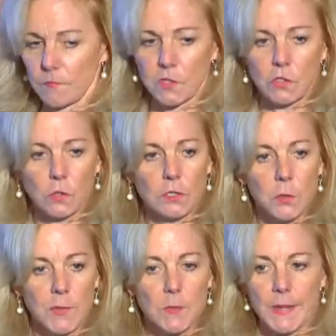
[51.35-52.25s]
So a
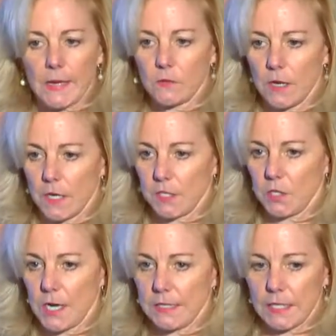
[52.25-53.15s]
little bit of background on
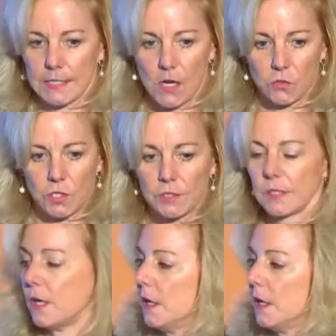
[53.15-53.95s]
United Technologies.